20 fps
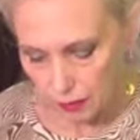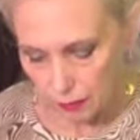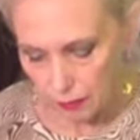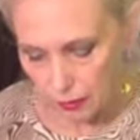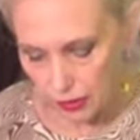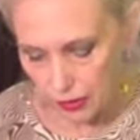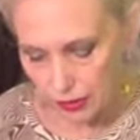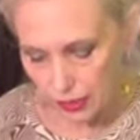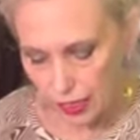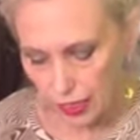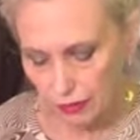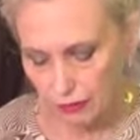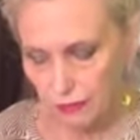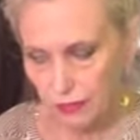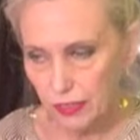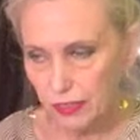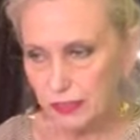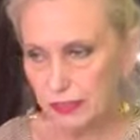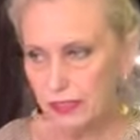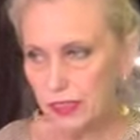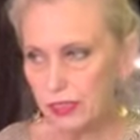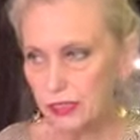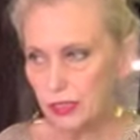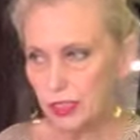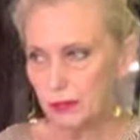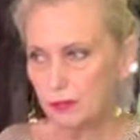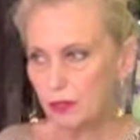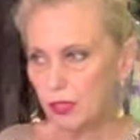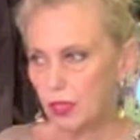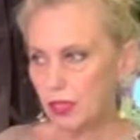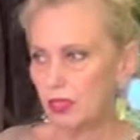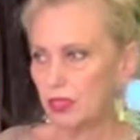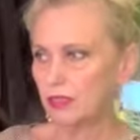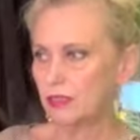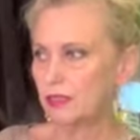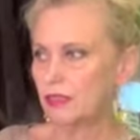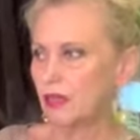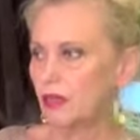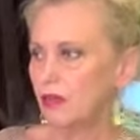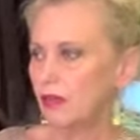But that Versace
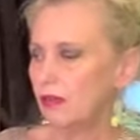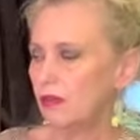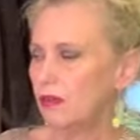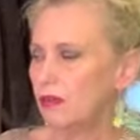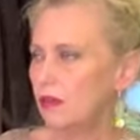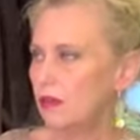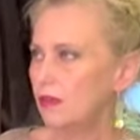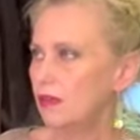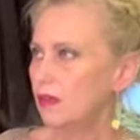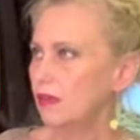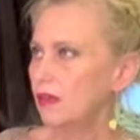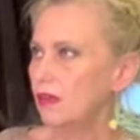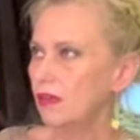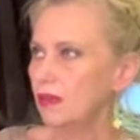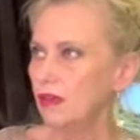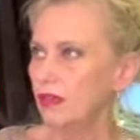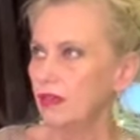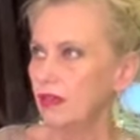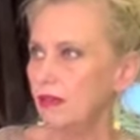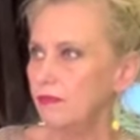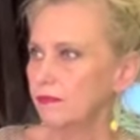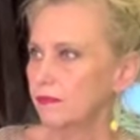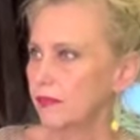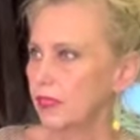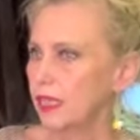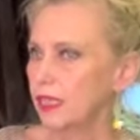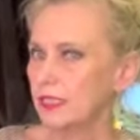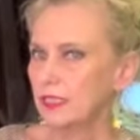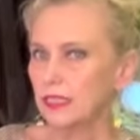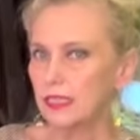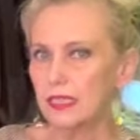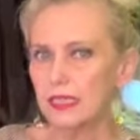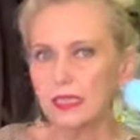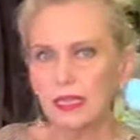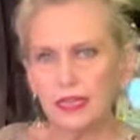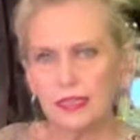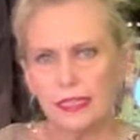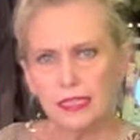Blonde, I